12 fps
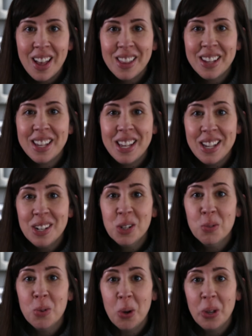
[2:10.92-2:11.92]
The key
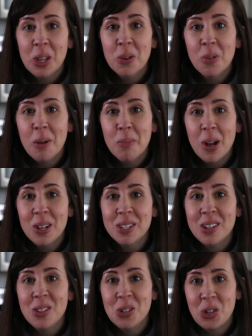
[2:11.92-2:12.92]
to rolling the rum balls
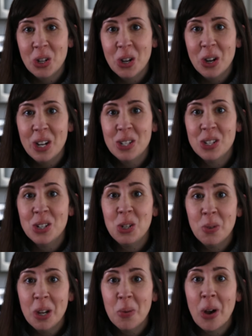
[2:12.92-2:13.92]
in the sugar is to
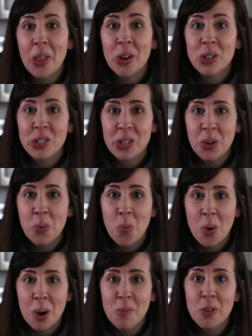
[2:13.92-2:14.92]
do it while they're still
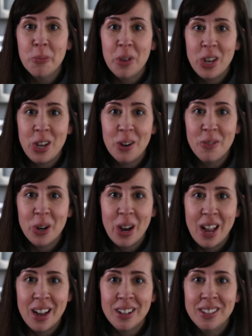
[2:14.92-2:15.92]
warm from the heat of your
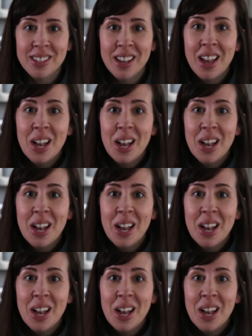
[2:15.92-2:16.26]
hands.